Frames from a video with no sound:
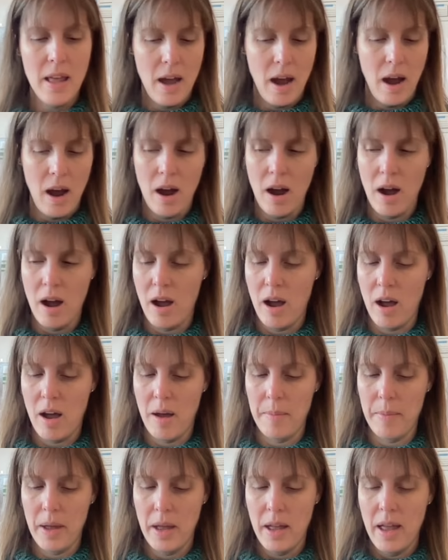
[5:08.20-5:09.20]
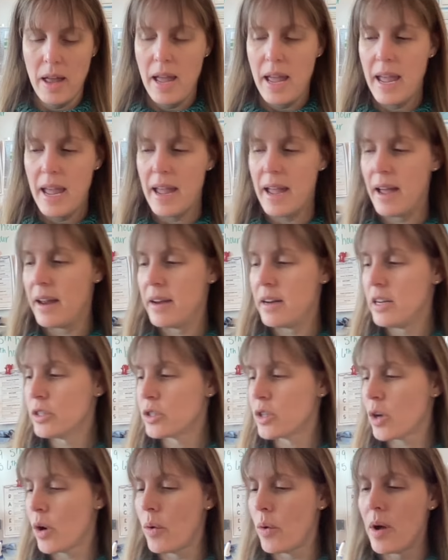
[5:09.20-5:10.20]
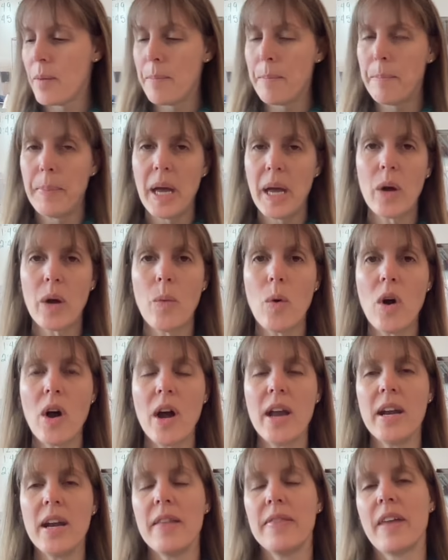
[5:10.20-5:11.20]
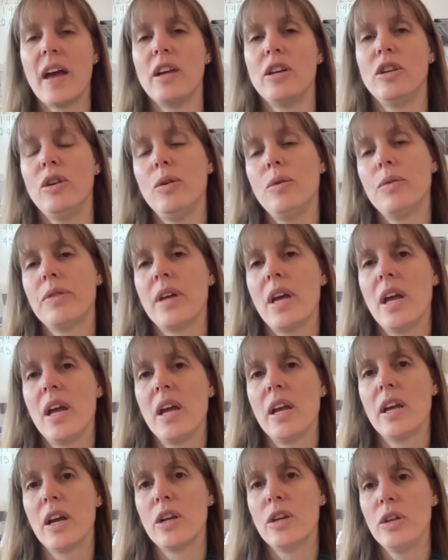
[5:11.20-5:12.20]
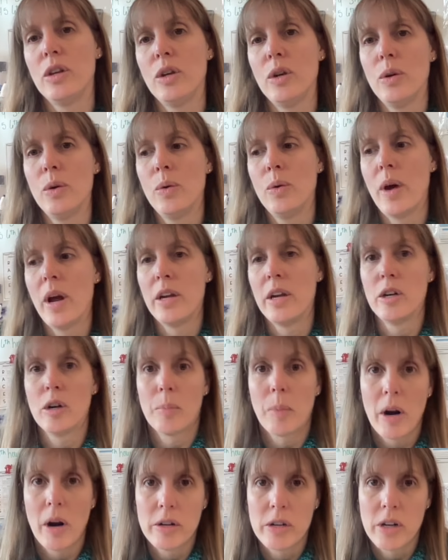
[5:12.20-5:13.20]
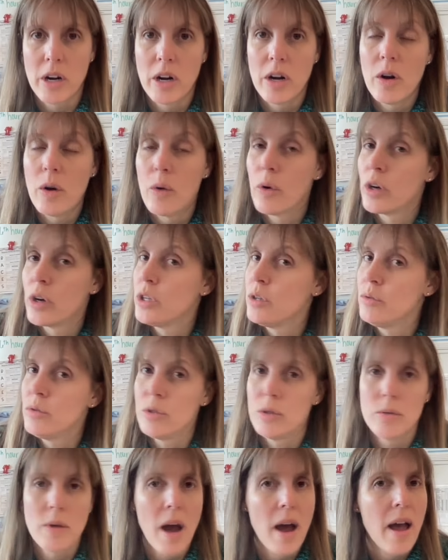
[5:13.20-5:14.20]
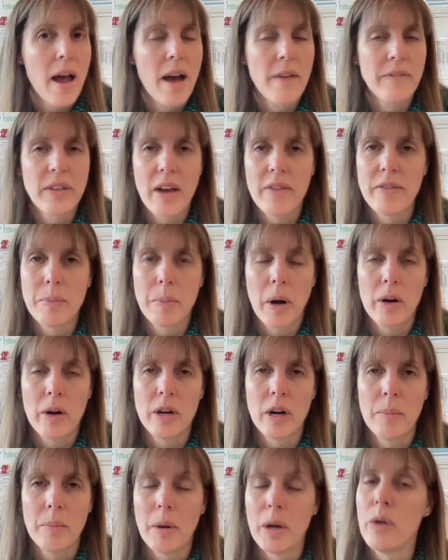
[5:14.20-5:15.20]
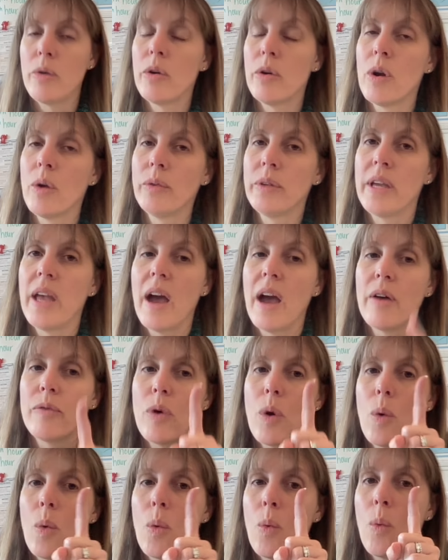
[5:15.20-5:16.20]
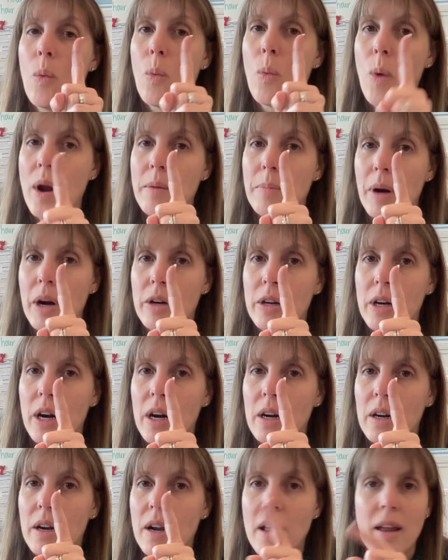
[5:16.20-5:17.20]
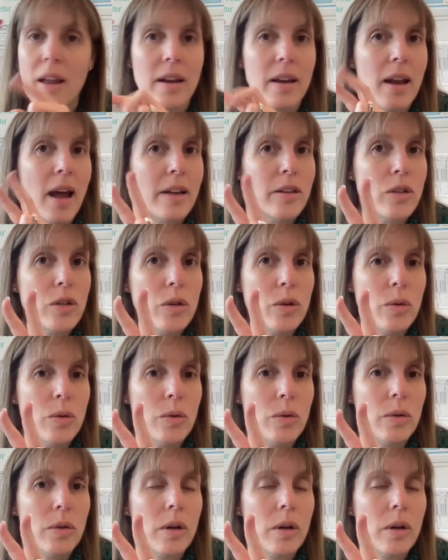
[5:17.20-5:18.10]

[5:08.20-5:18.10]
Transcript: Um, and so pick one that you think you and your partner, or you do not have to have a partner, but you can only have one partner, not two,